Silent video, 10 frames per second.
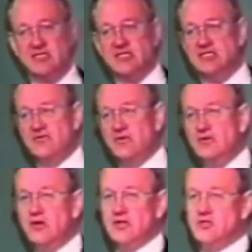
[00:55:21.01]
He says if you
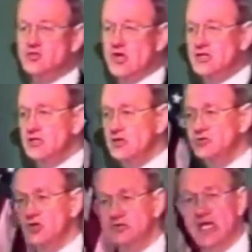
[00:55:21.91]
know your strength and your
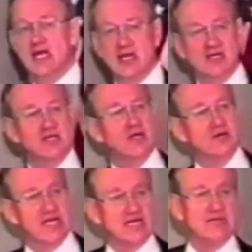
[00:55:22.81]
troops and you know
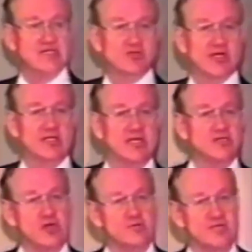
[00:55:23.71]
the enemy's strength and
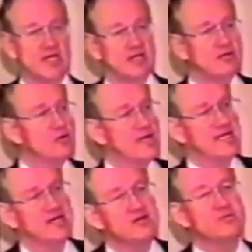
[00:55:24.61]
his troops, you will win
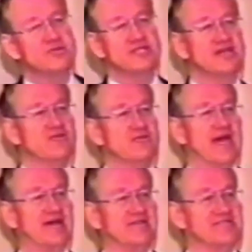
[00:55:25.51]
100% of your
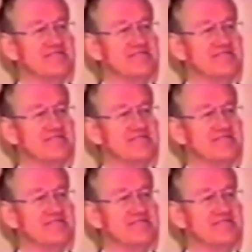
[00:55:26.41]
battles.